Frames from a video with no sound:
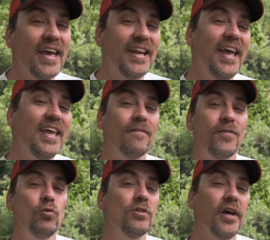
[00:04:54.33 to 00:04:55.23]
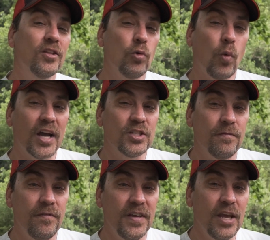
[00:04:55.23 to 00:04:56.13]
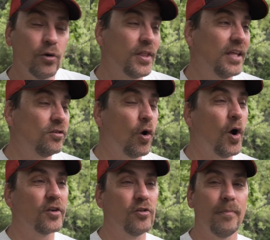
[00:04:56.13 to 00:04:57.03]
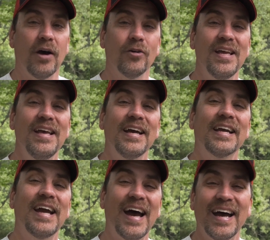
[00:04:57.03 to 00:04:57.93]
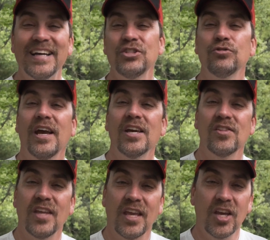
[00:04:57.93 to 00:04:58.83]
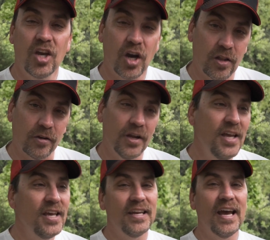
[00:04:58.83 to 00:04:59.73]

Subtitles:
And hey, if you would like to watch a video that talks about contrasting color and